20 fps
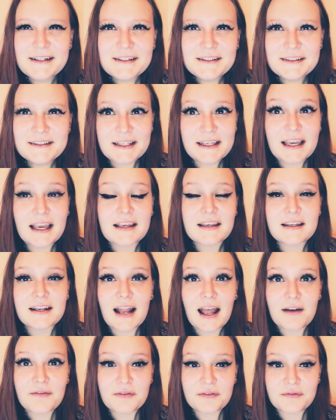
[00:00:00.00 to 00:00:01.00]
So yeah, you can
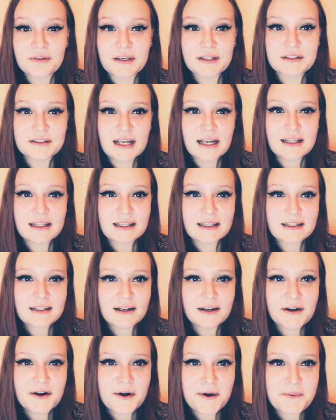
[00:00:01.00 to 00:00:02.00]
have a vegan salad.
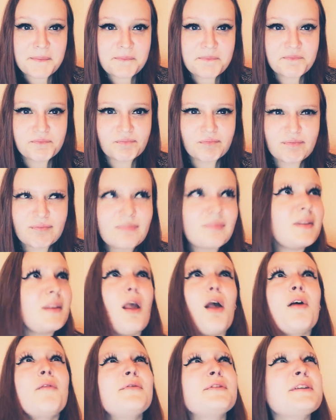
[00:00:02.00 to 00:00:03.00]

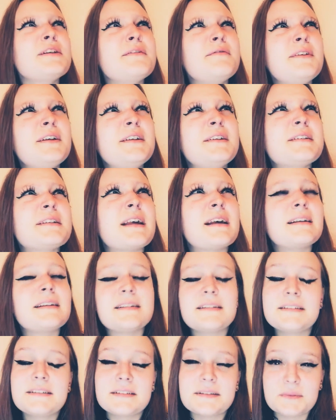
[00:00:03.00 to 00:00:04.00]
Obviously a vegan
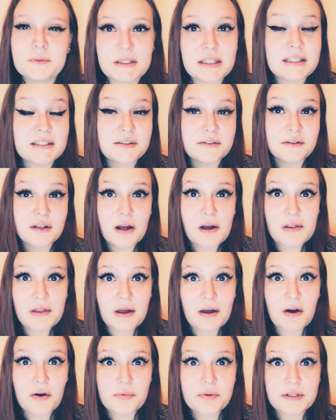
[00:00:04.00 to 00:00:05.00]
salad, but they do that
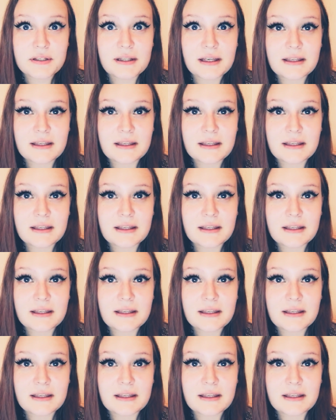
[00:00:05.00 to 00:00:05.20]
option.